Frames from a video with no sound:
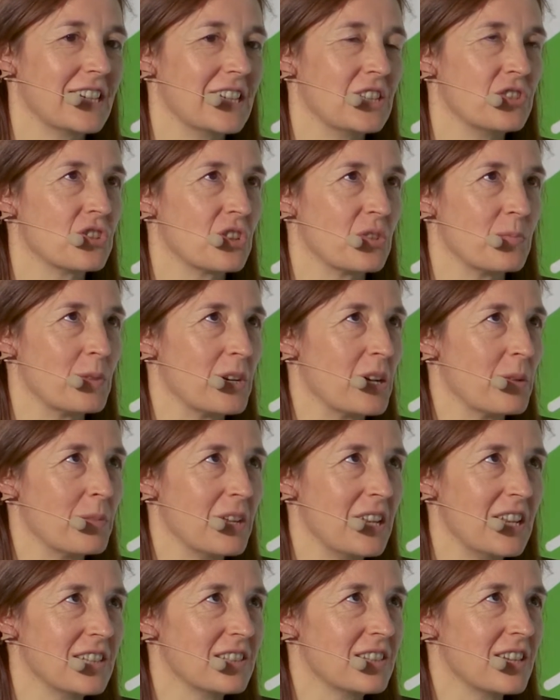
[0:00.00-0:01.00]

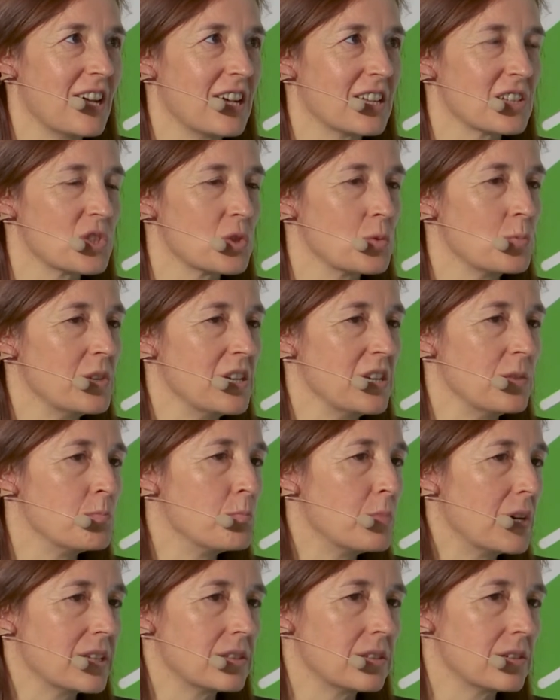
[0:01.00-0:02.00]
Interoperability has to be
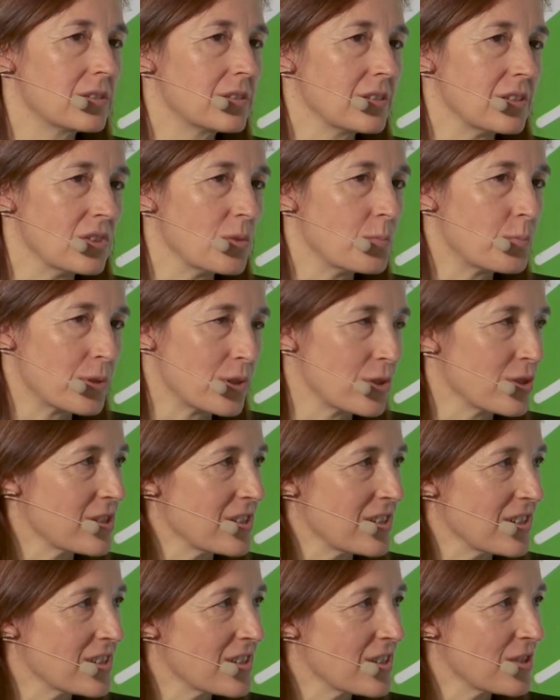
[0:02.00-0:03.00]
embedded in the
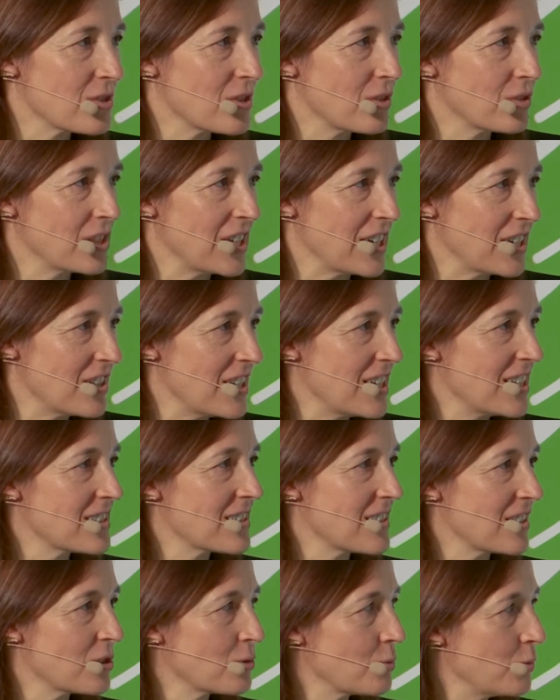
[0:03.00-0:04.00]
process. So the idea
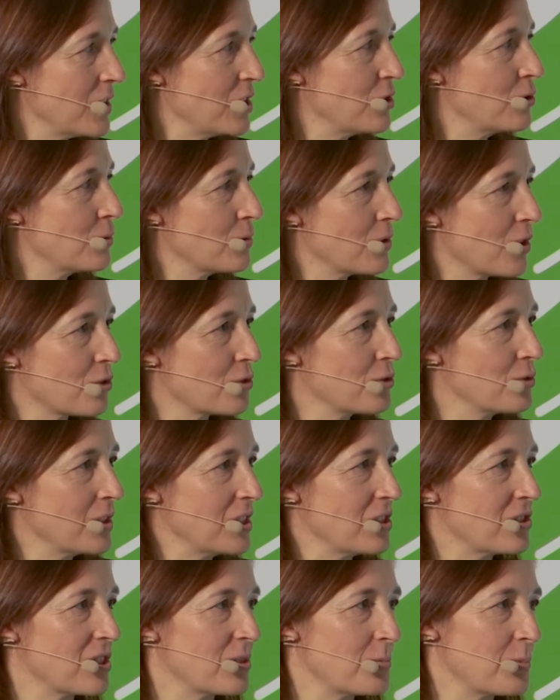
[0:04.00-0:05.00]
is that we do not do
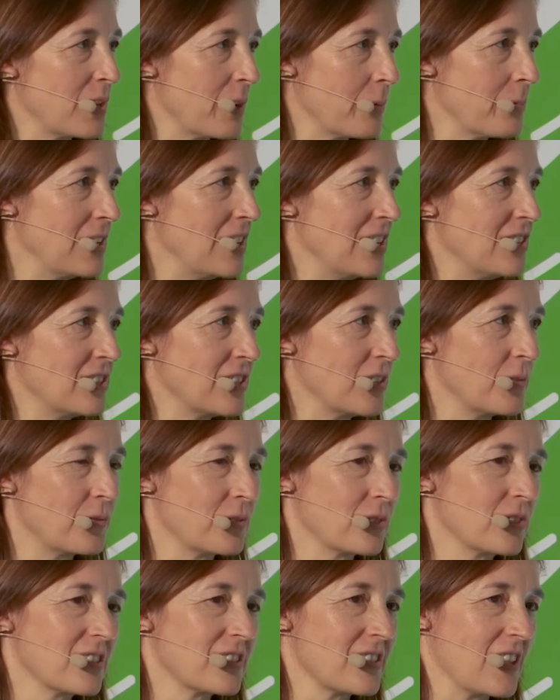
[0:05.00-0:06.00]
interoperability
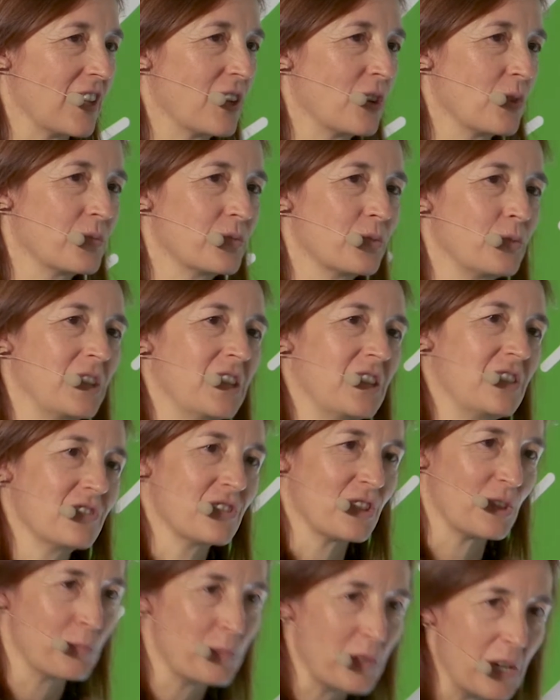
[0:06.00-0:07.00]
for the sake of doing
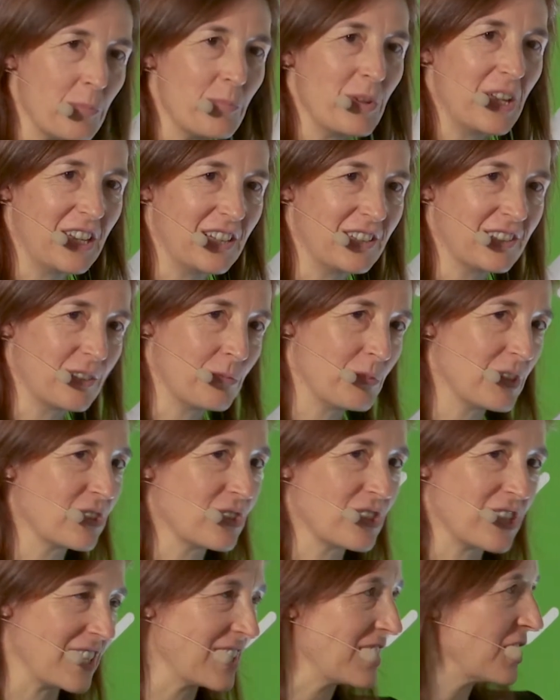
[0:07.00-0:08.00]
interoperability,
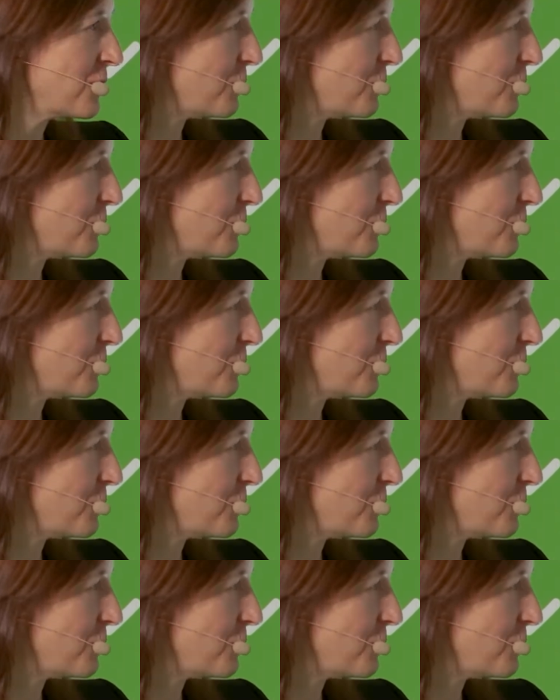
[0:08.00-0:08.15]
because then